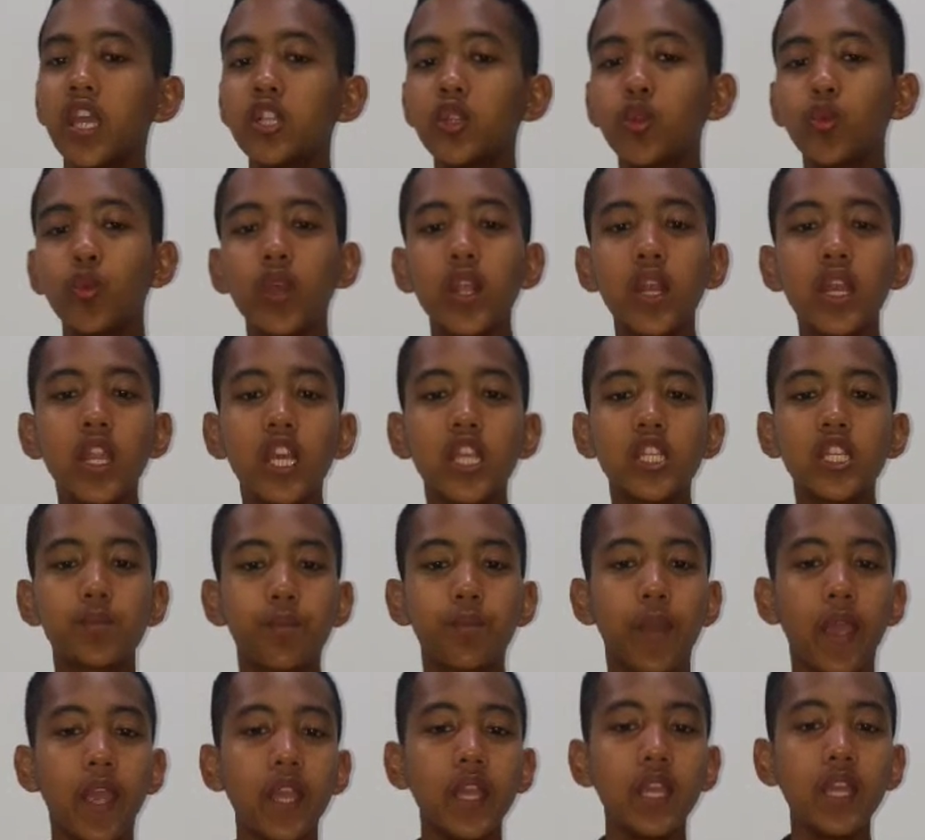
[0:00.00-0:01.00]
It will
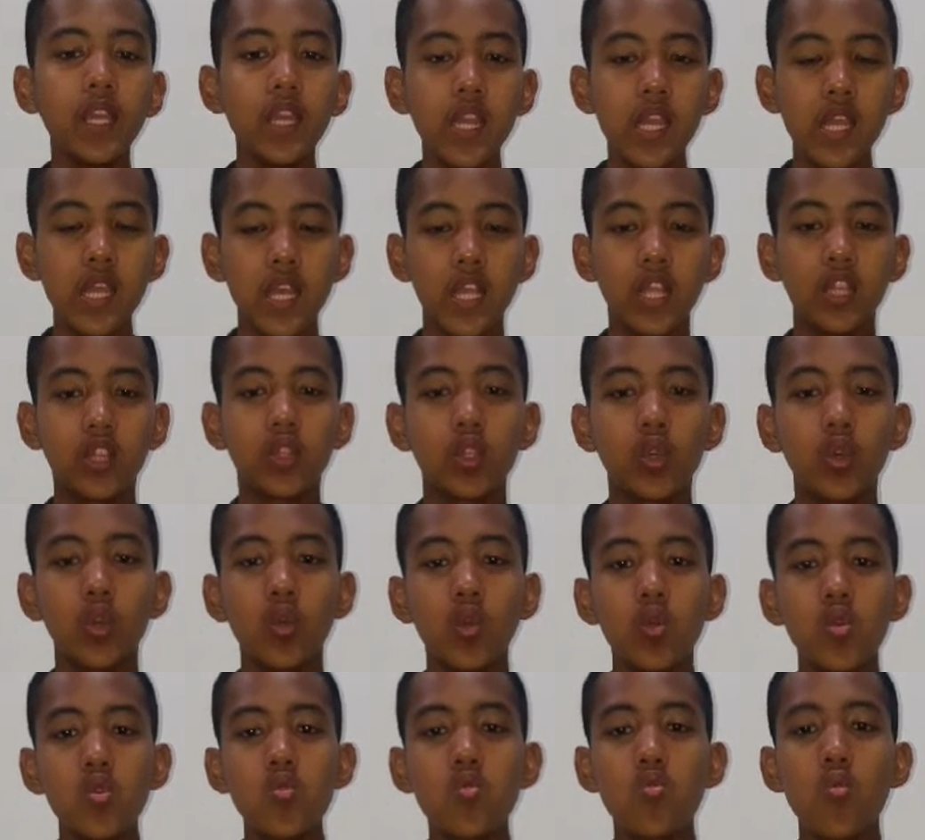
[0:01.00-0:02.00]
expand
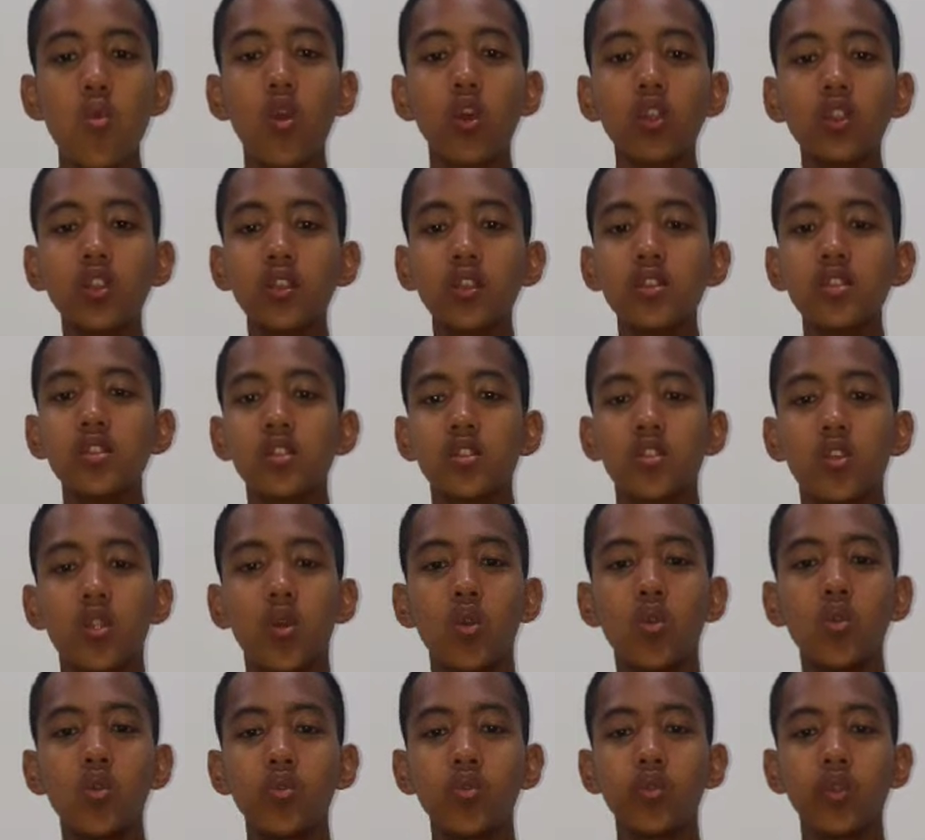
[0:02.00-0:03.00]
into what is
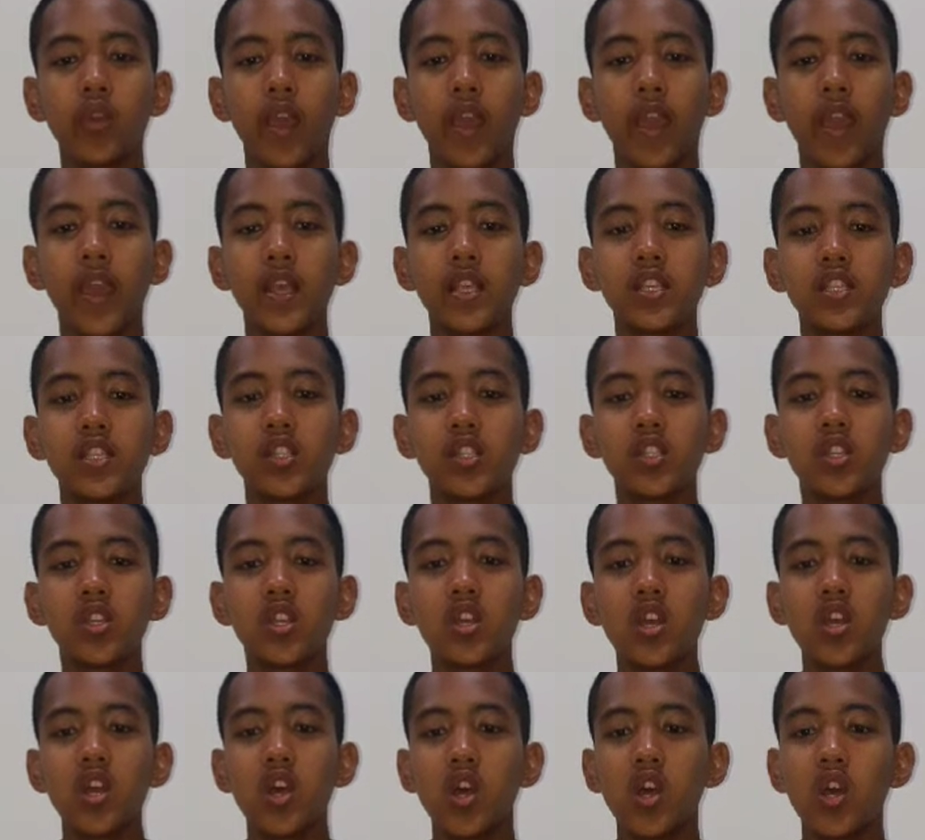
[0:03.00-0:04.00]
known as
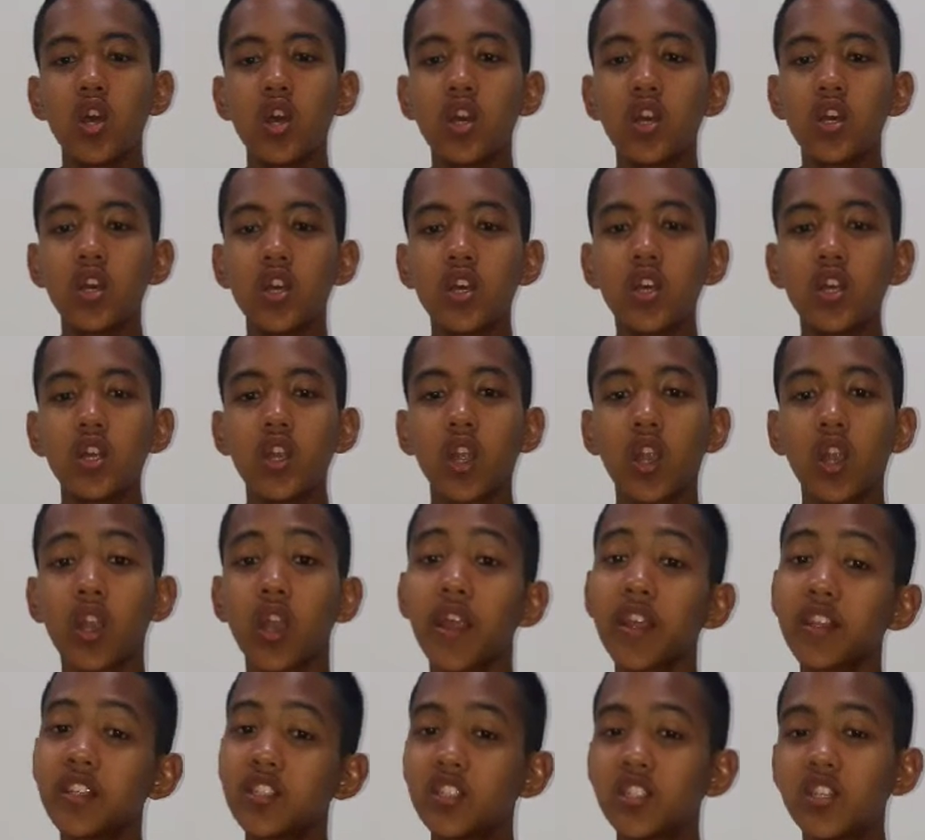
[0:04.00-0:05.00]
a
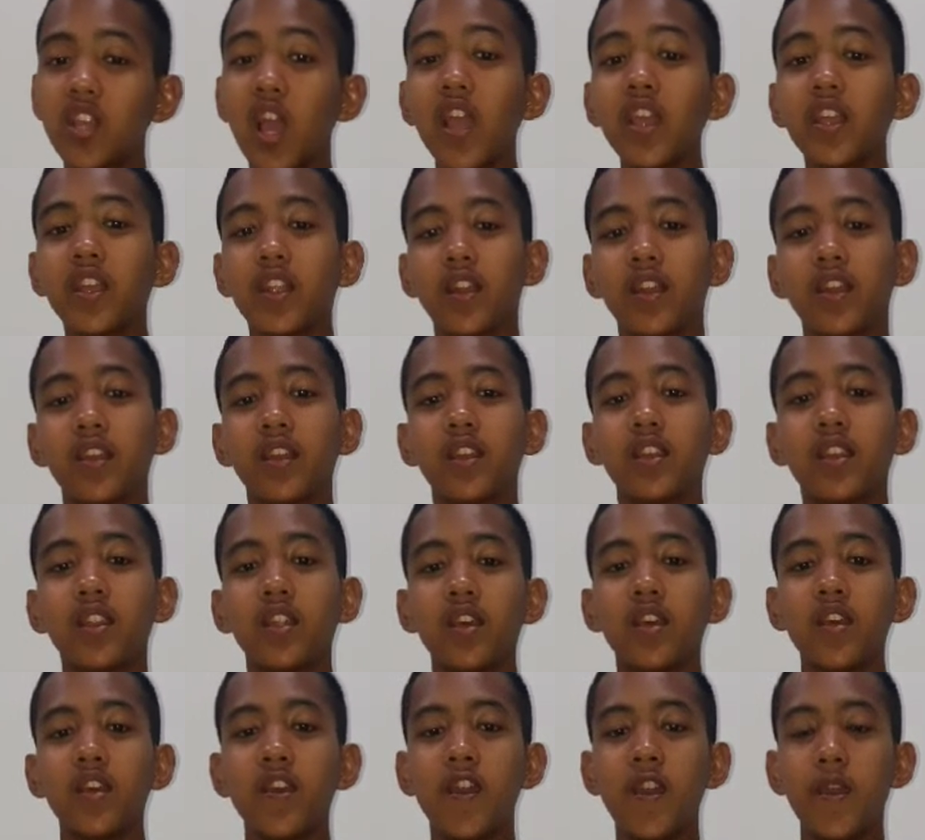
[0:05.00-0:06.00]
red giant.
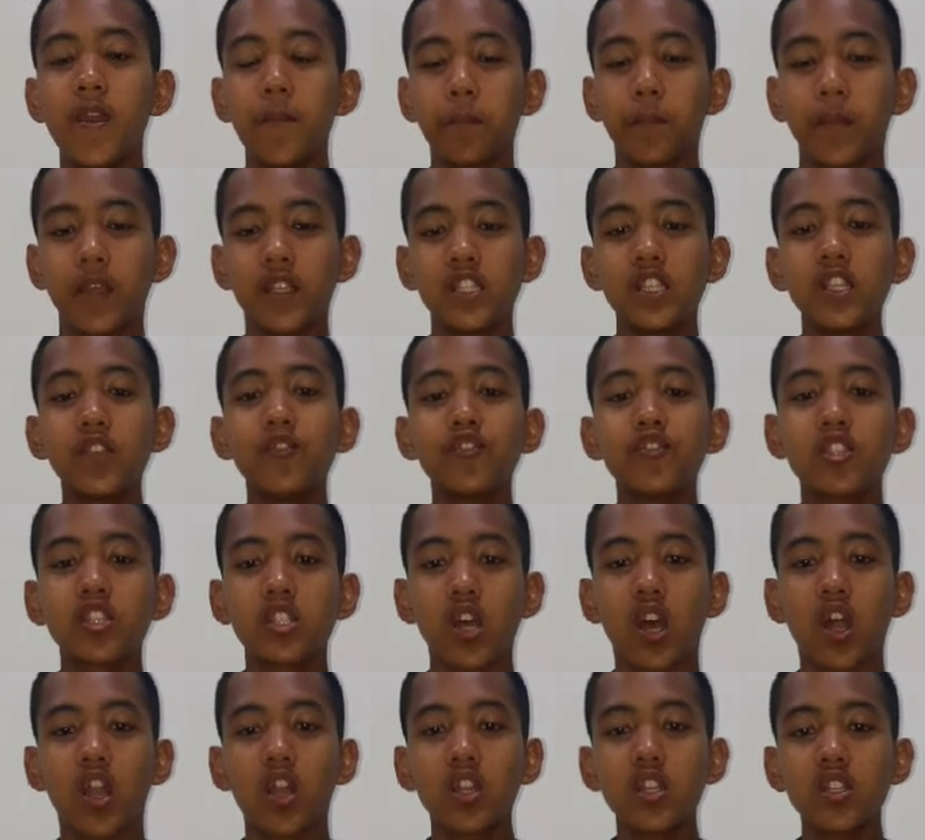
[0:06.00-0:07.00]
Massive
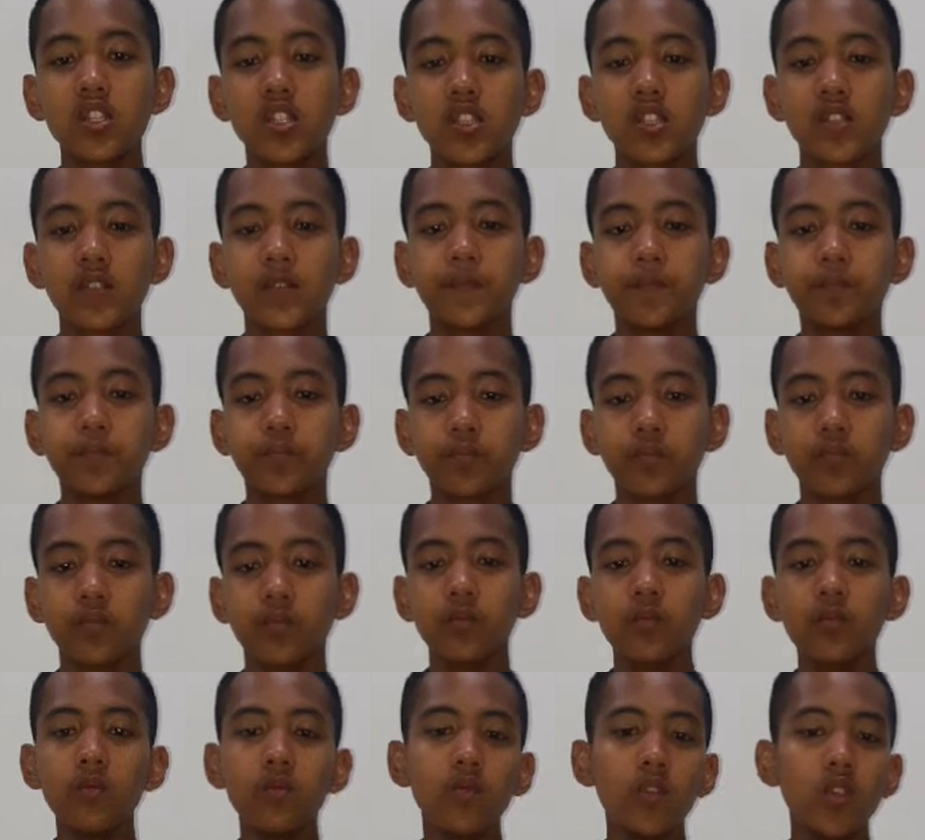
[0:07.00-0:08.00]
stars
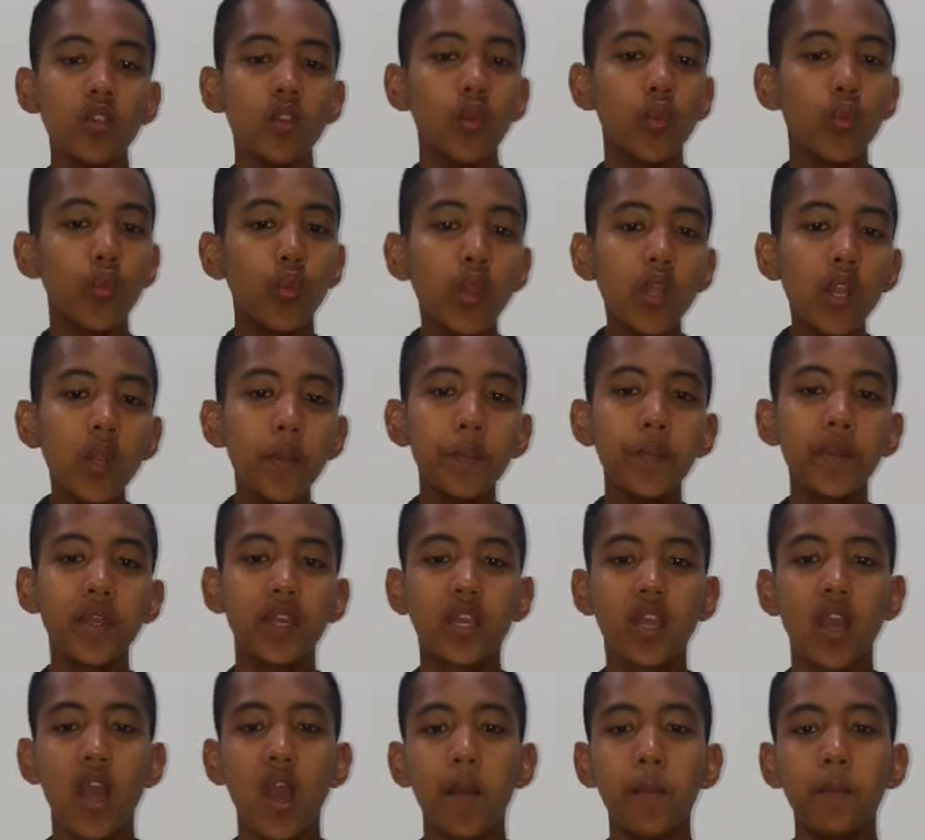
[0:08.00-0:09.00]
will
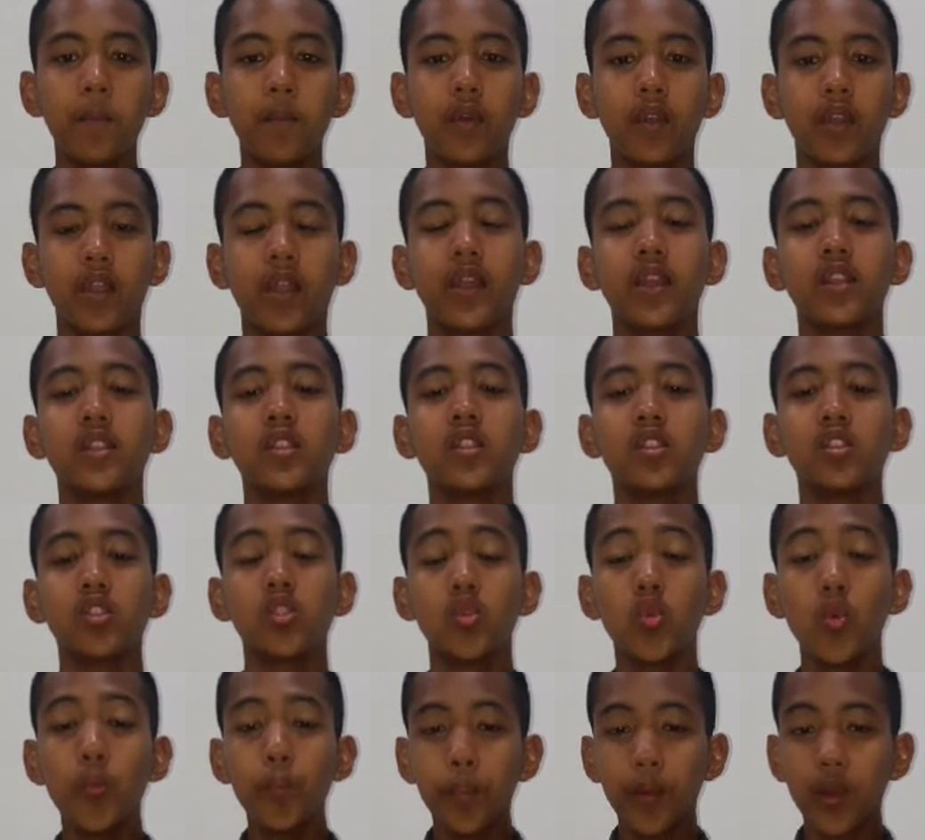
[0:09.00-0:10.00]
become red
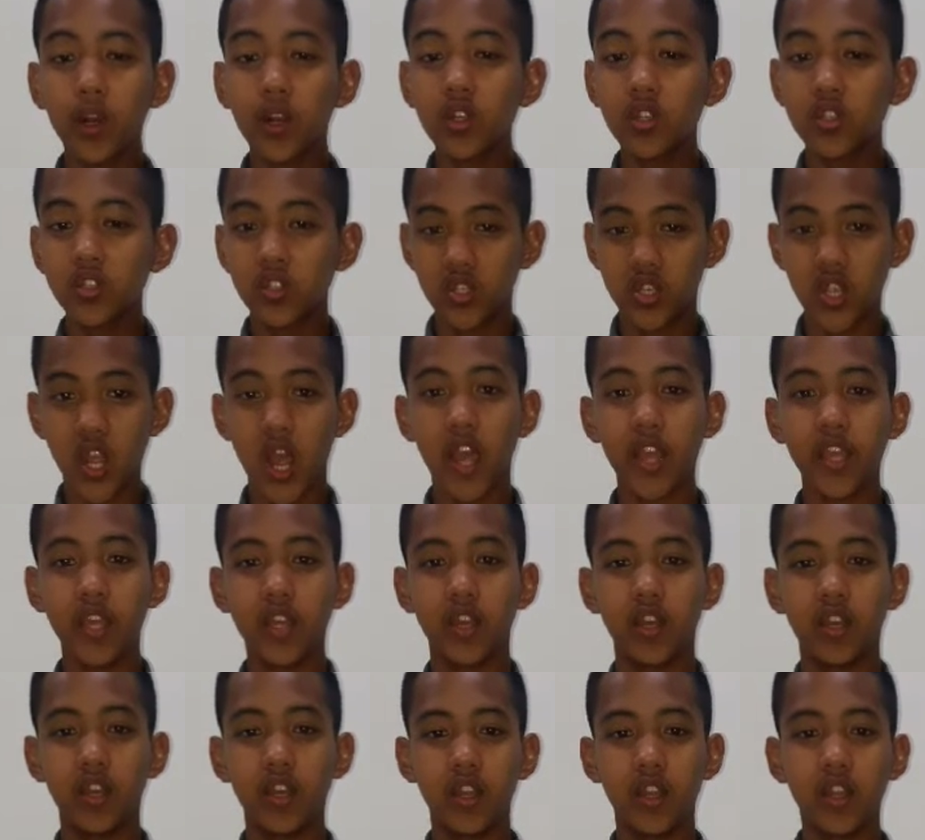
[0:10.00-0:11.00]

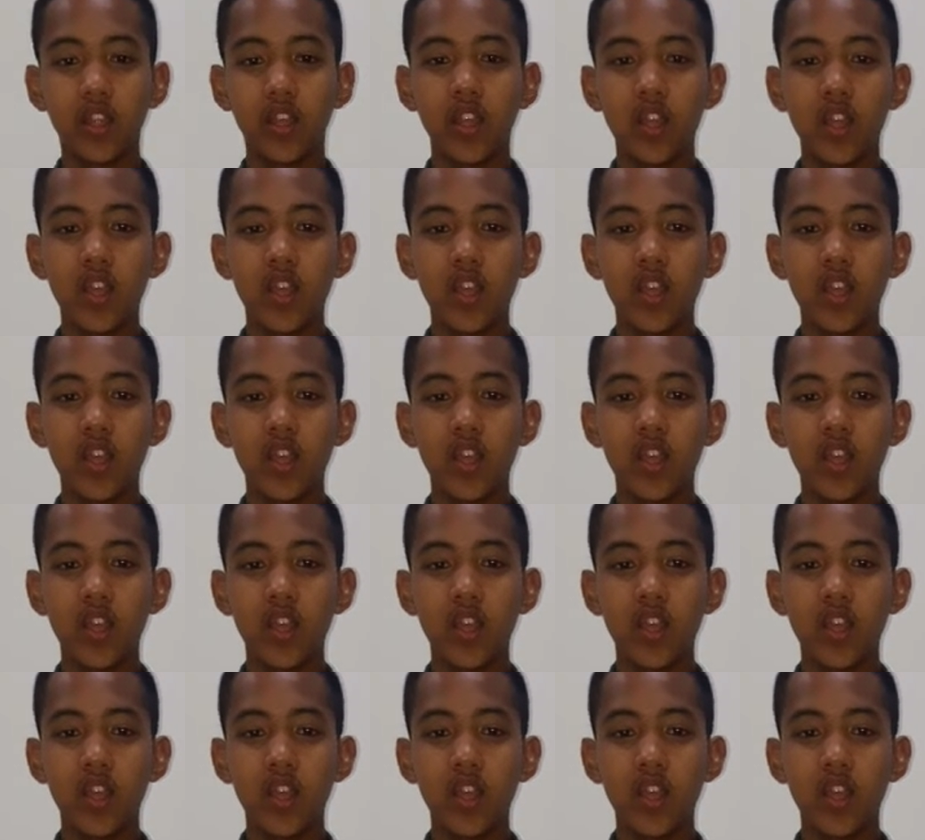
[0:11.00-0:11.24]
supergiant.